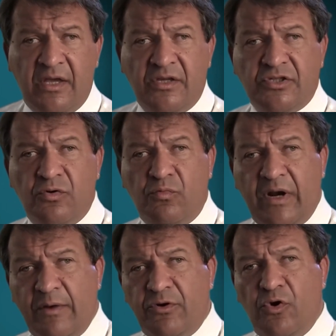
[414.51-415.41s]
So what
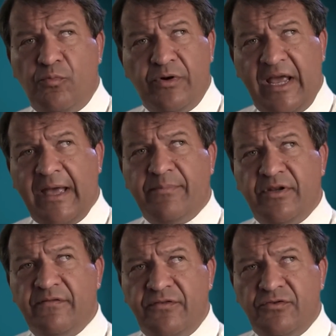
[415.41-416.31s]
I would hope would happen
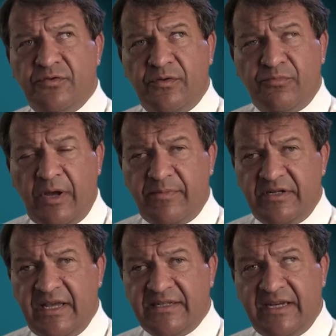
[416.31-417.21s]
in the future with the property
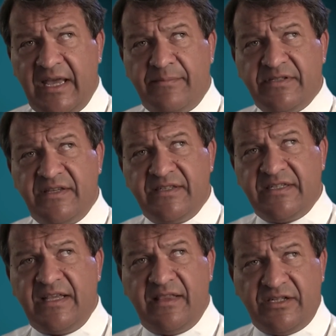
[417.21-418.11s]
tax cap is that the
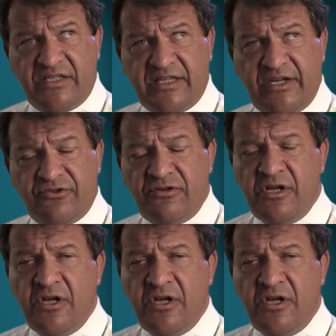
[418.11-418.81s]
state legislature